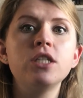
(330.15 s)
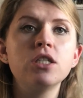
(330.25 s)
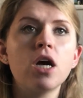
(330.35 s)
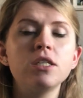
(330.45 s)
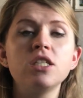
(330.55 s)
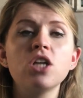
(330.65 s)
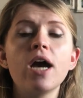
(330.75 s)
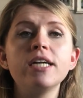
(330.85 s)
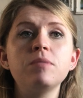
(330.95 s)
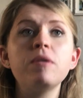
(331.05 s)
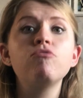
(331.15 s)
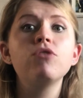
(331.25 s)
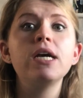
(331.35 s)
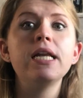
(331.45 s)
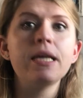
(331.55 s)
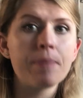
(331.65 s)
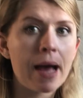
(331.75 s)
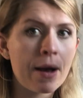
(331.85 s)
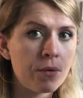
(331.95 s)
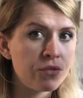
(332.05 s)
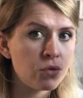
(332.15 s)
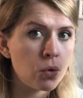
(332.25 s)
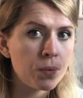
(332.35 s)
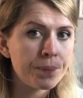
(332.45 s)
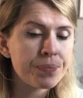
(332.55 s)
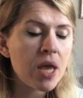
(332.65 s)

desire to be really powerful?